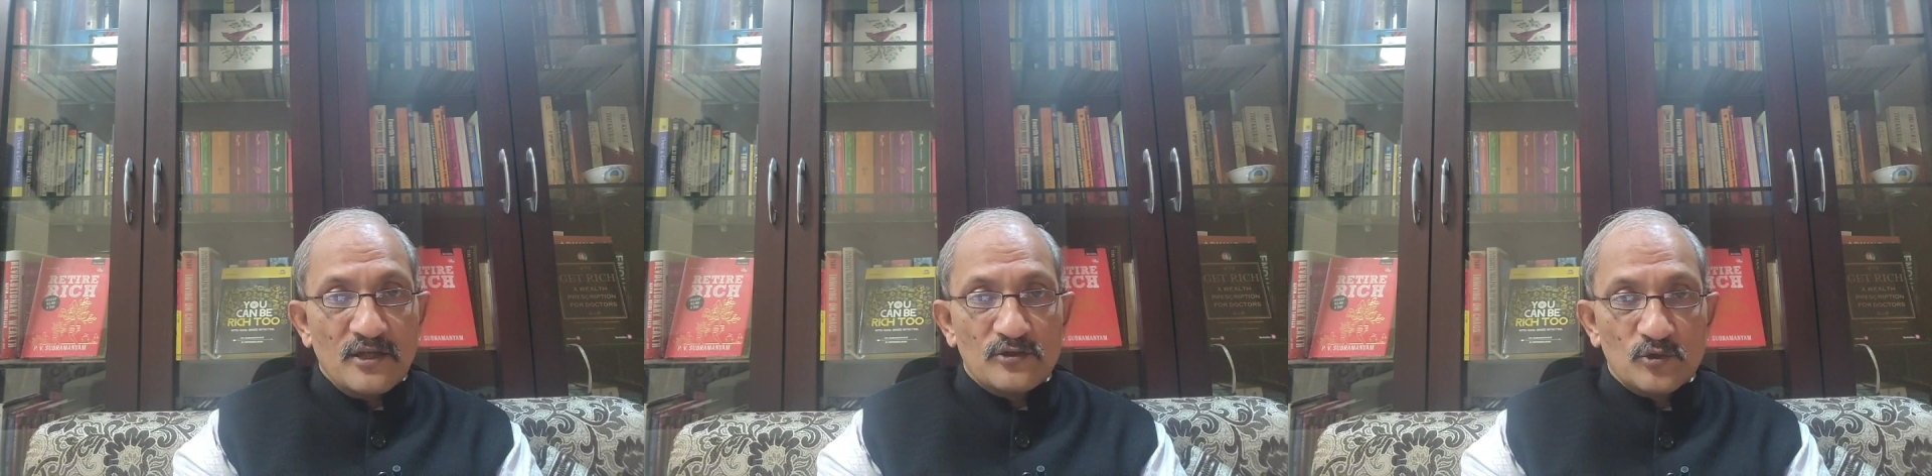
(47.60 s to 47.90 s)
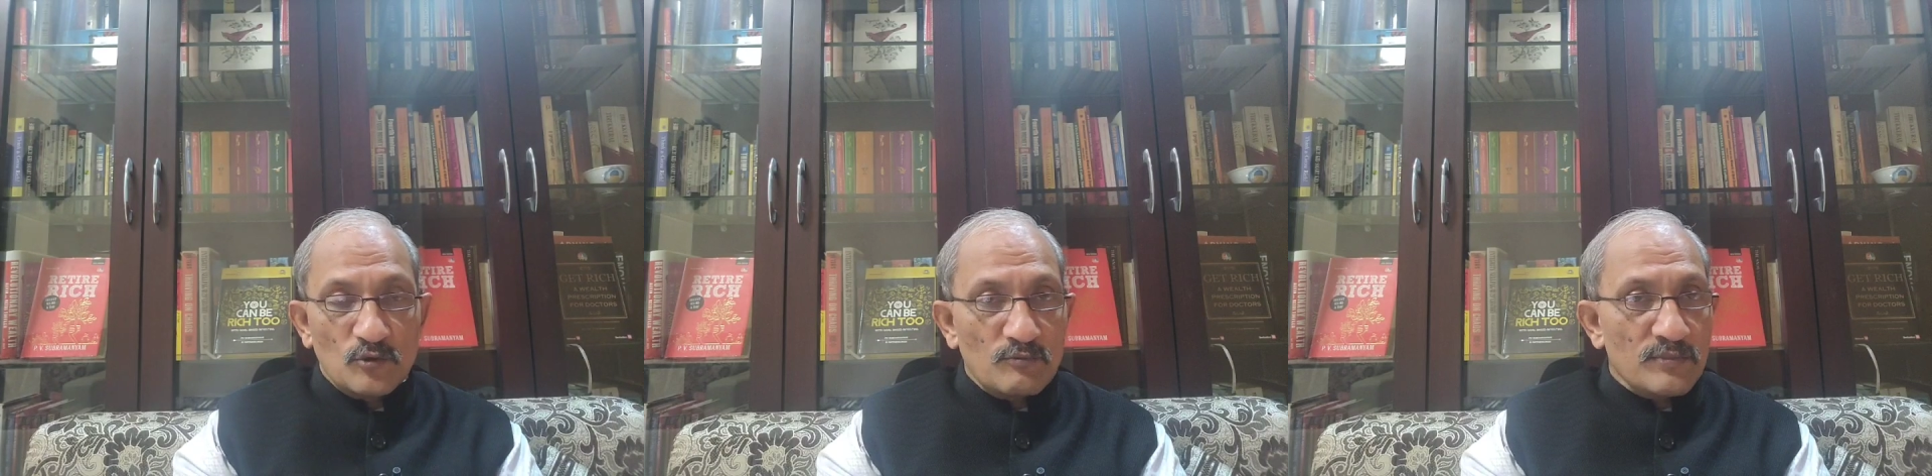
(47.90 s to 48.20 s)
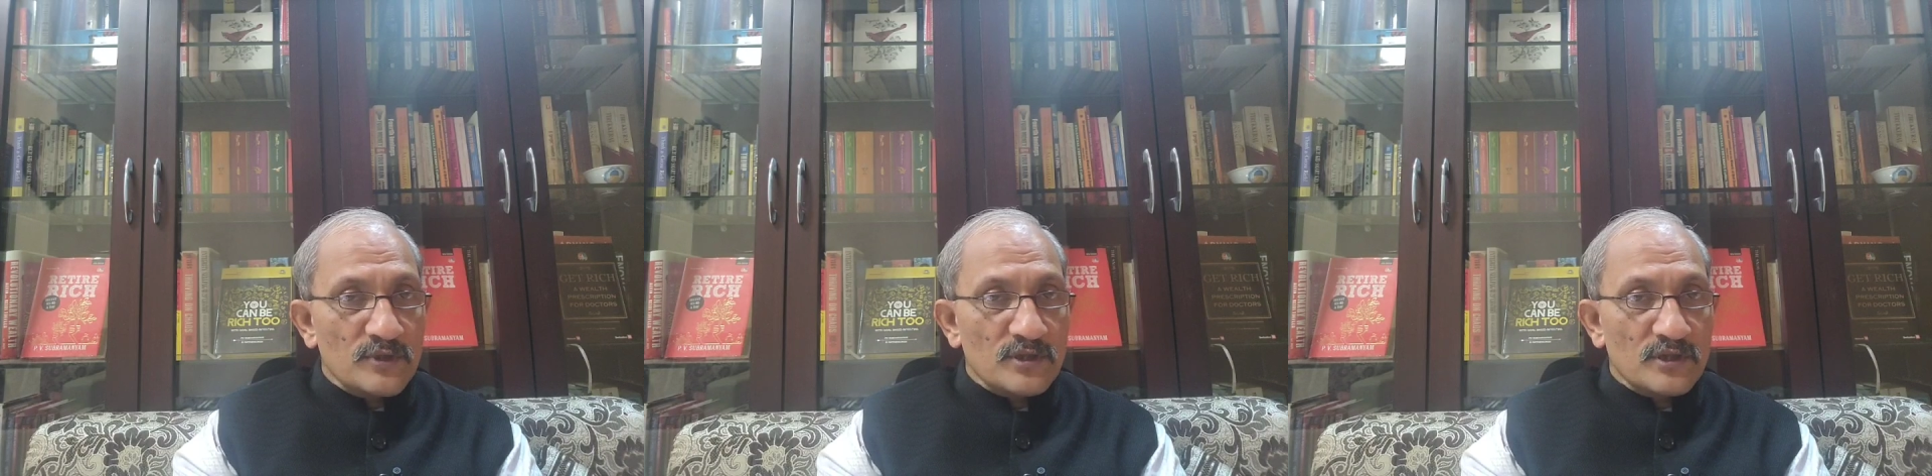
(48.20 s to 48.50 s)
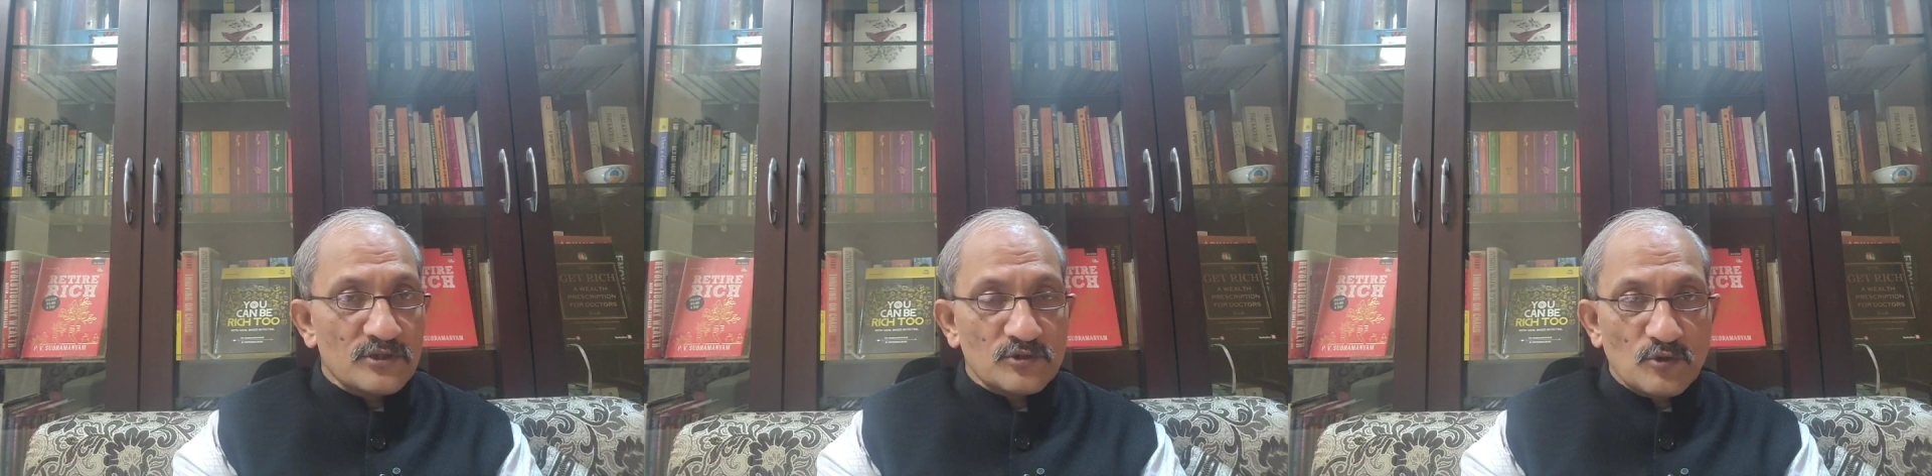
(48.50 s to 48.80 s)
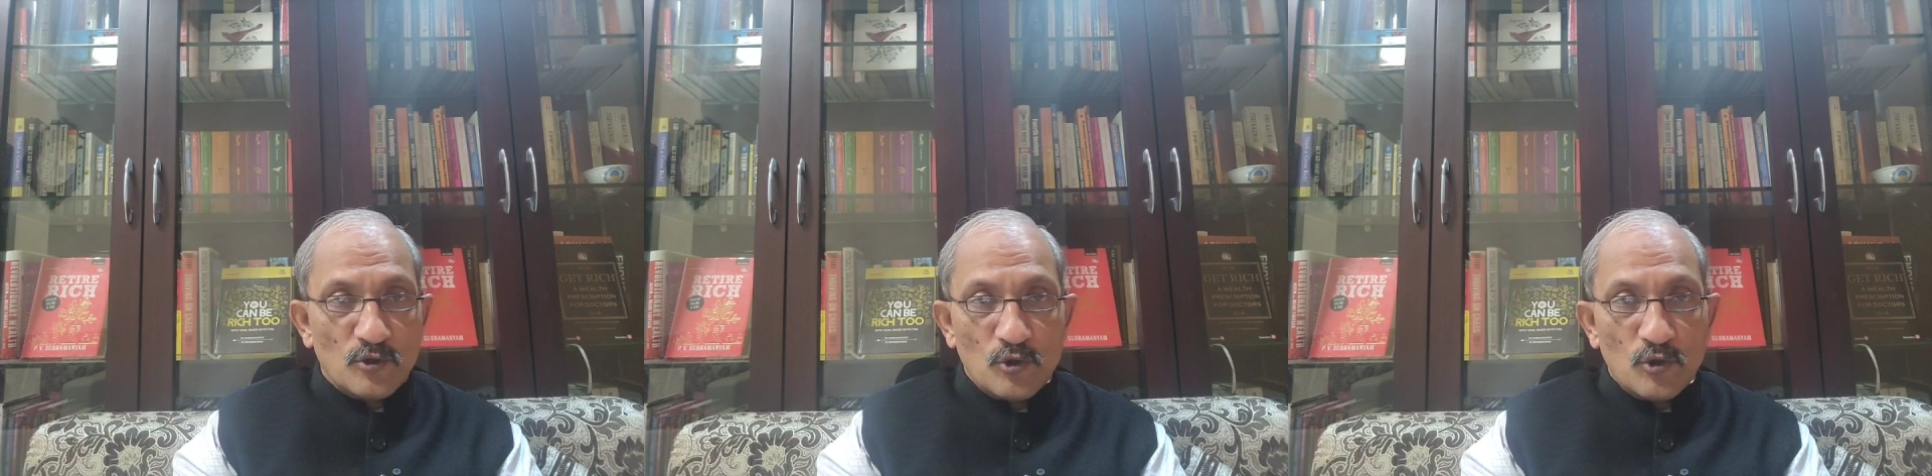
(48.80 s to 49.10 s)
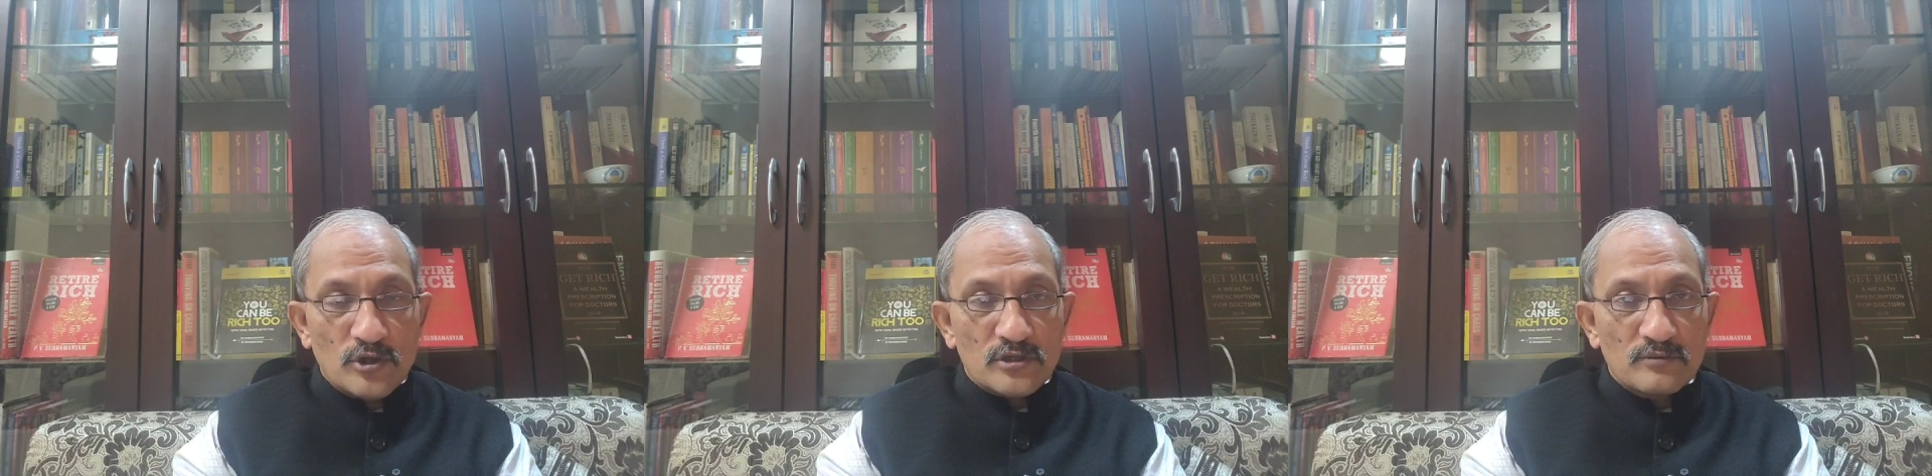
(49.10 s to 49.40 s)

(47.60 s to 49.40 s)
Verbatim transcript: No, uh, no cook,